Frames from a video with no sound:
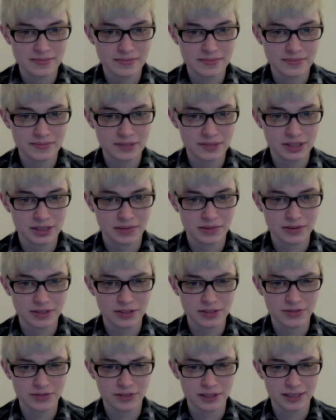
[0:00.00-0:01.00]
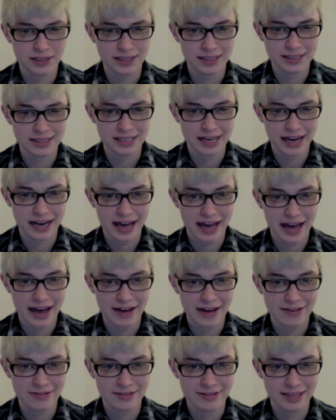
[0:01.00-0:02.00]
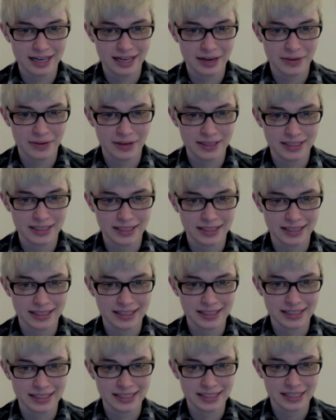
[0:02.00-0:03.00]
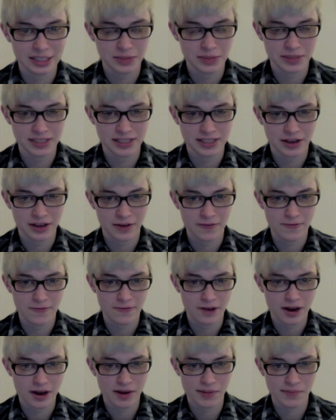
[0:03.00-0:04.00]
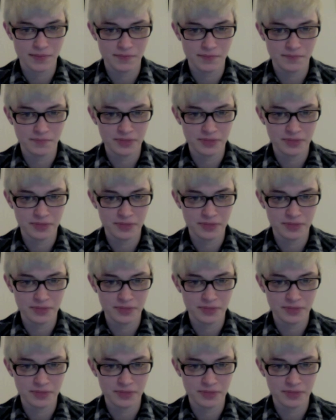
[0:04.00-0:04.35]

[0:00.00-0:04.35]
some of these feelings that I have that I want to like distance myself from